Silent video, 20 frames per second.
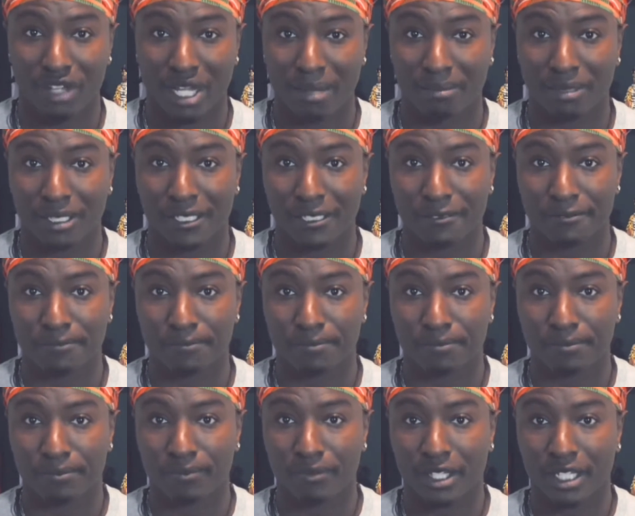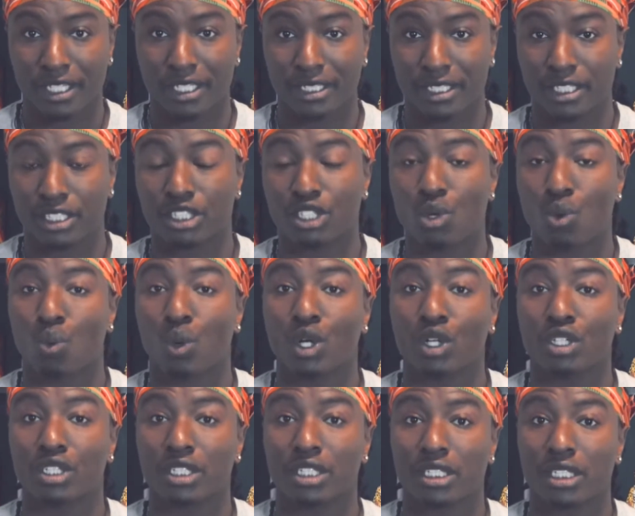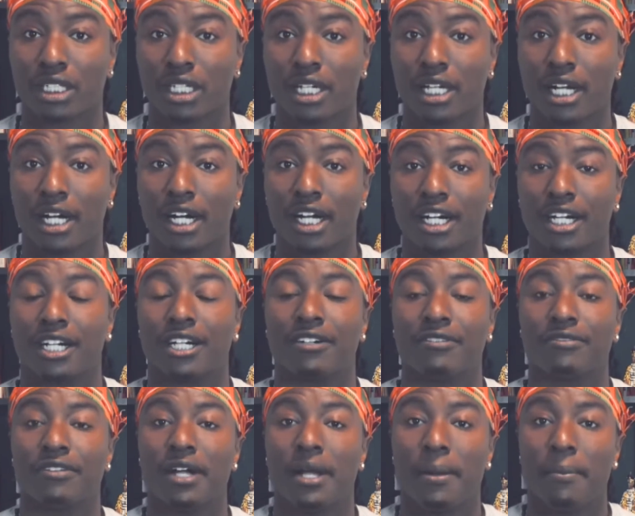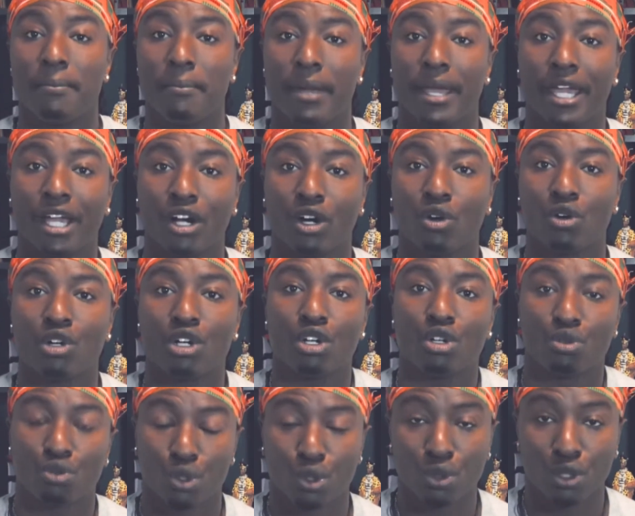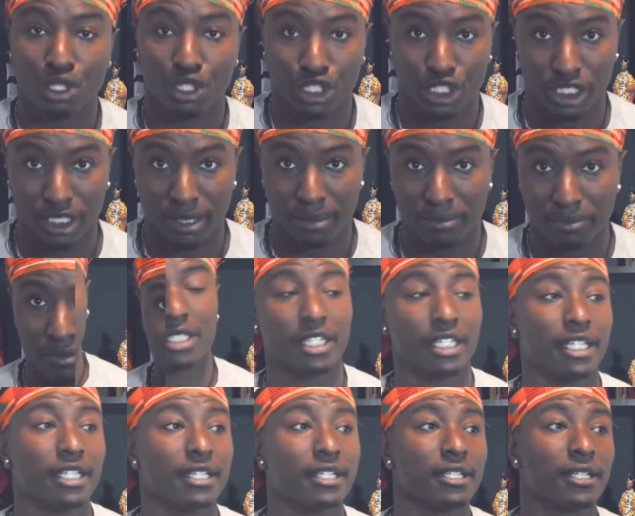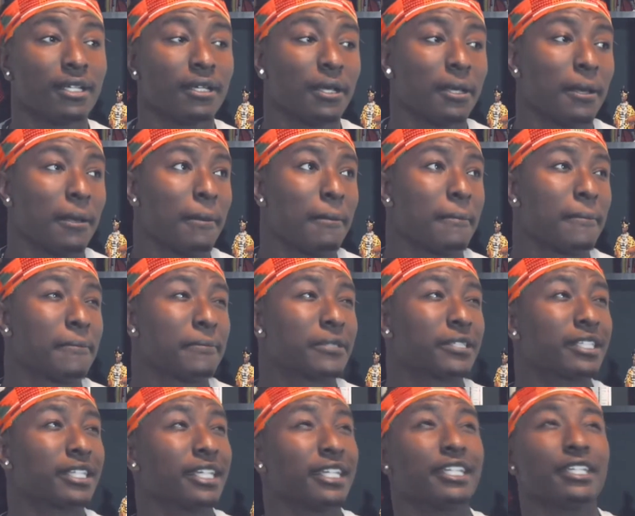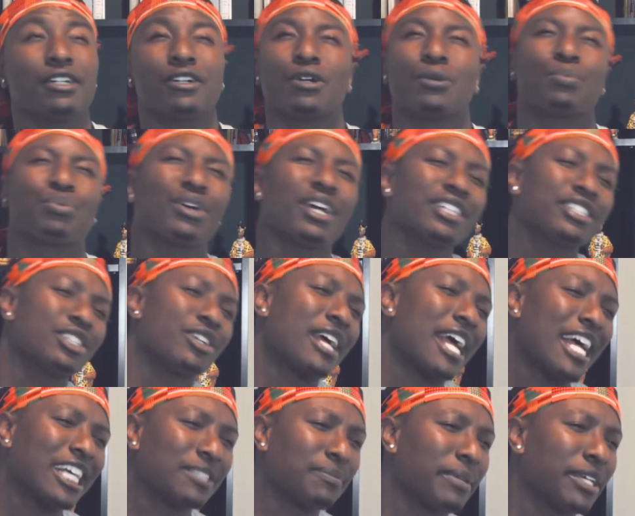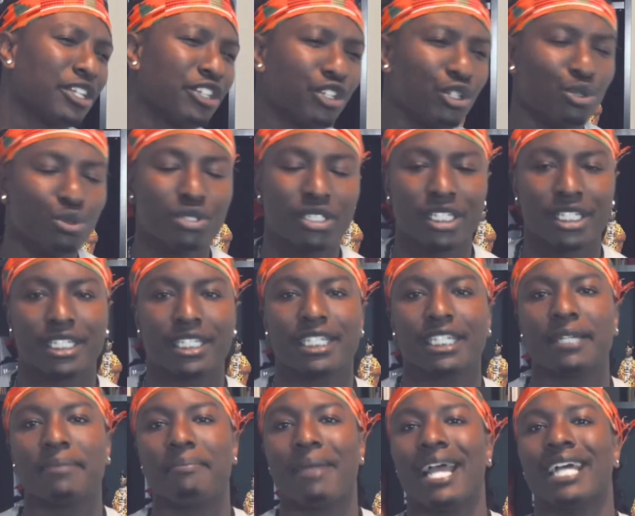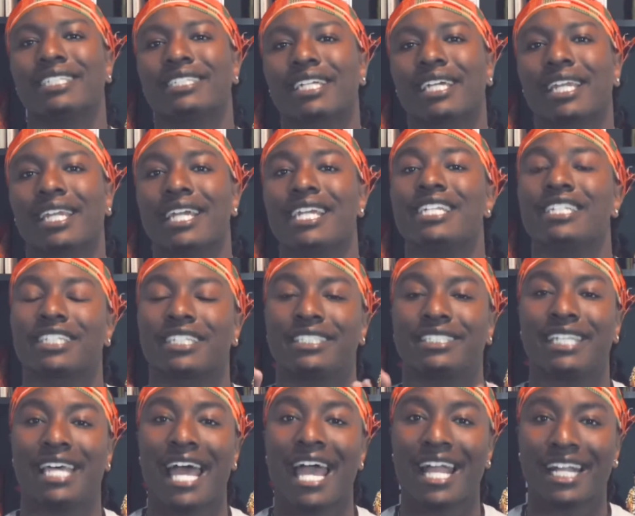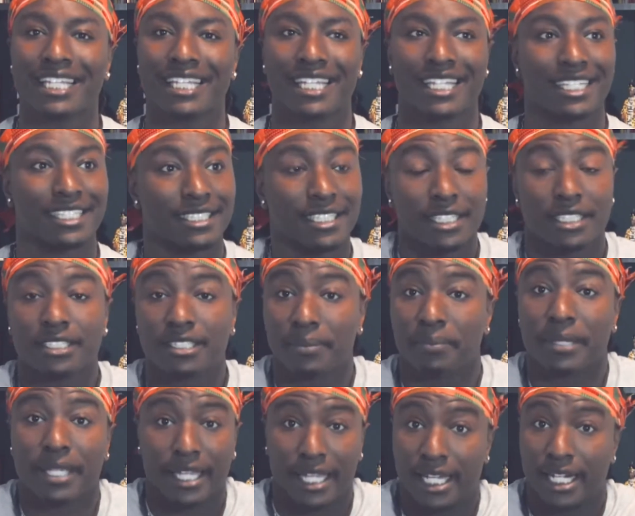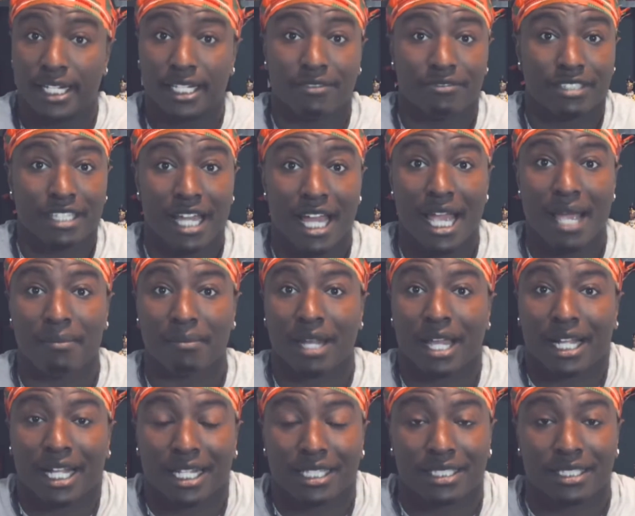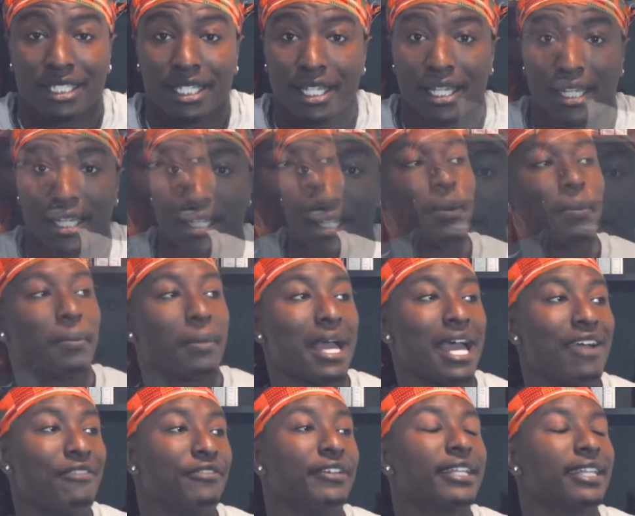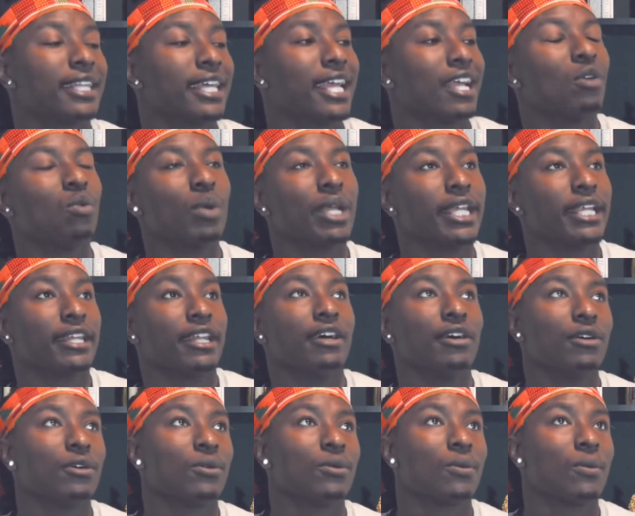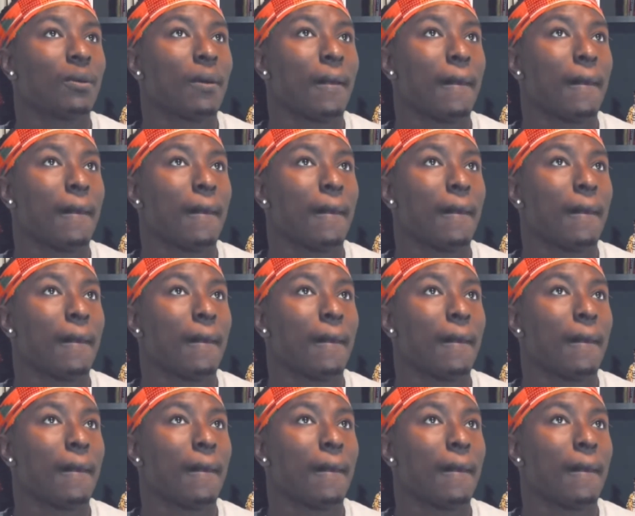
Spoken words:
family. This is the work of male rulership. See, the oppressor has been using the emasculation tactic since the beginning of time. Like I said, everything we know